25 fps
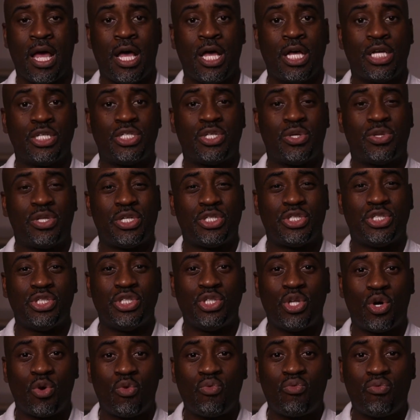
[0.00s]
So there's
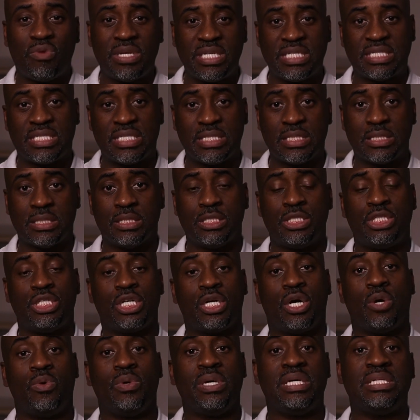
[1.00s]
no reason to
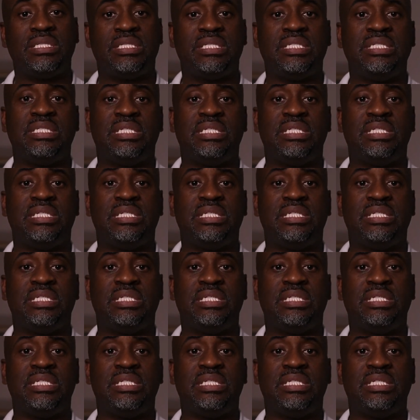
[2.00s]
go into